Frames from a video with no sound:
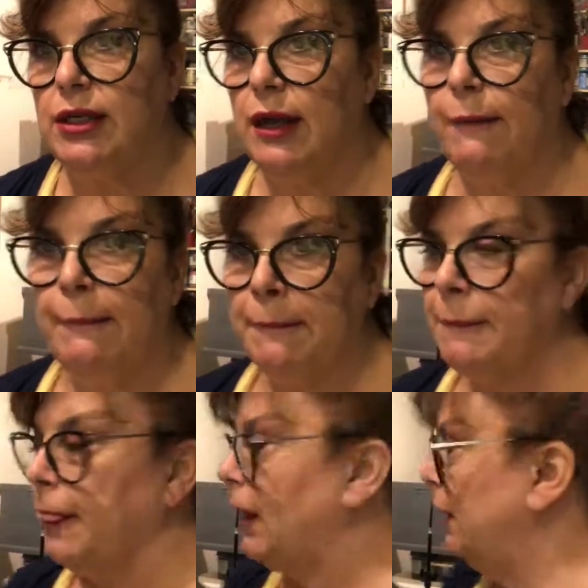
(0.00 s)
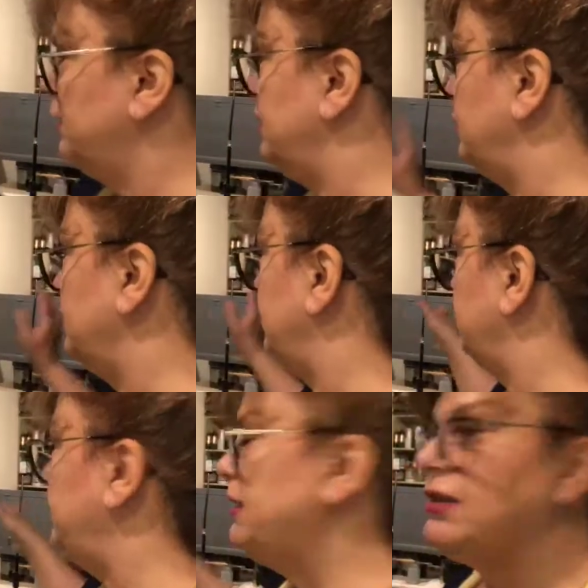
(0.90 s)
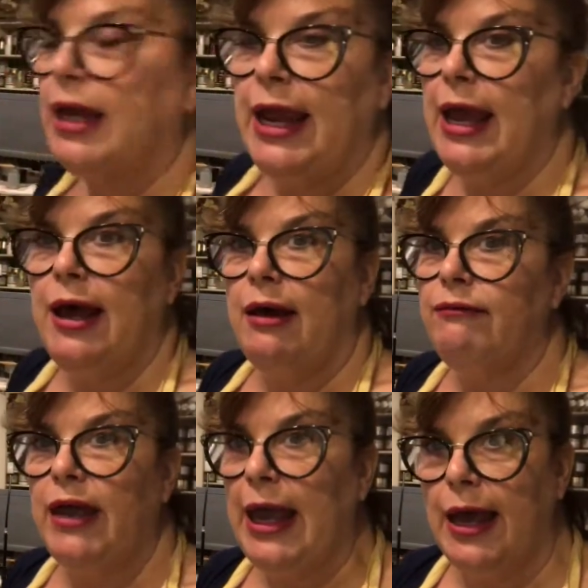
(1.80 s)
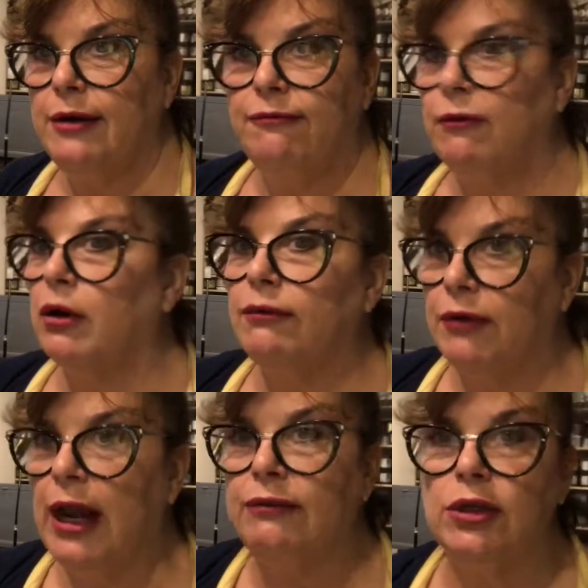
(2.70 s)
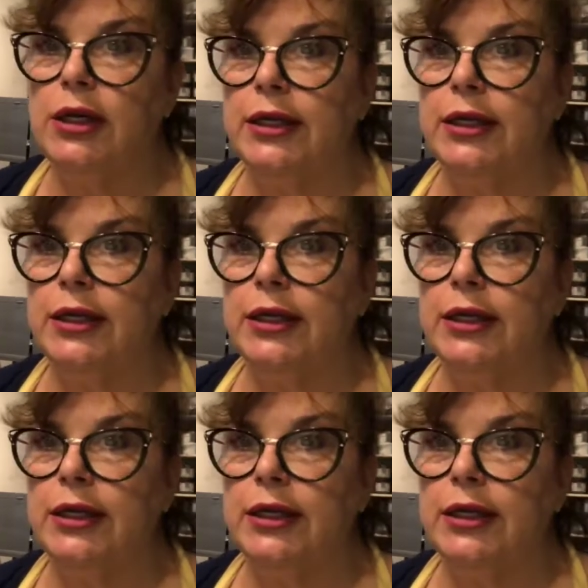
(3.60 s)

Now, like I said, this is a piece I have had for forever,